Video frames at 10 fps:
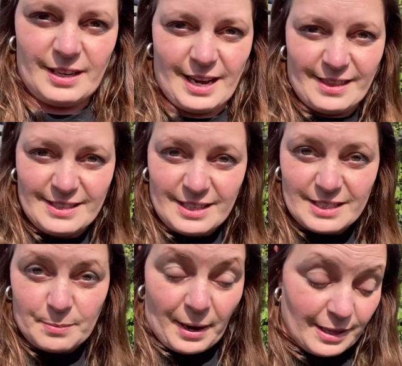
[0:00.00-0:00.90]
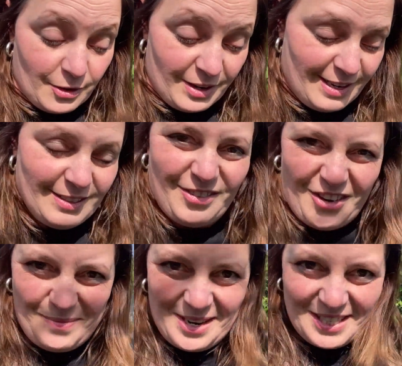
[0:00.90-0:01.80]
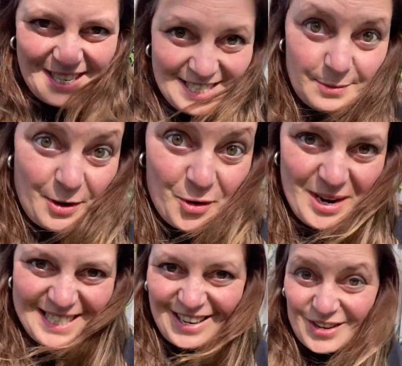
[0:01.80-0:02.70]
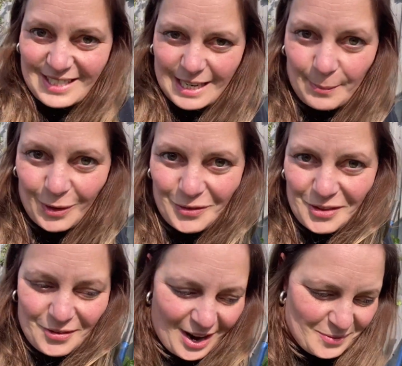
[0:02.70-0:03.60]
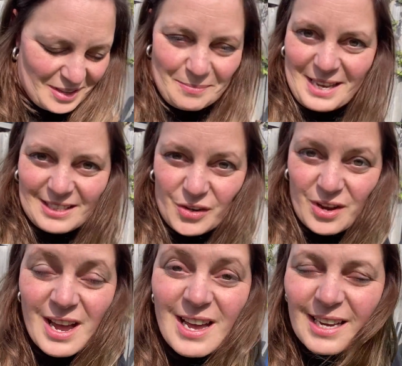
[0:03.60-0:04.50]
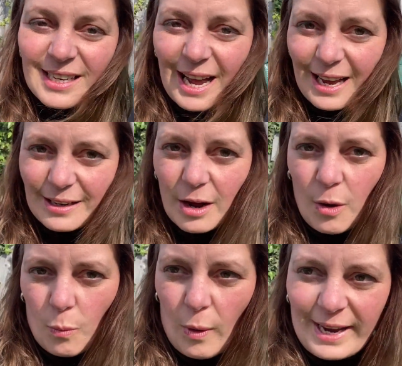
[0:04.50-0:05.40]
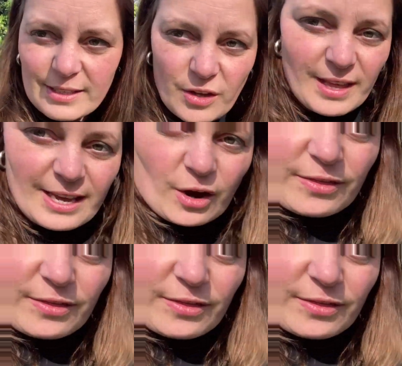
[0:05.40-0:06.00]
Now this espaliering is very much an experiment, so you get to come along for the ride with me. So can't wait. So there you go.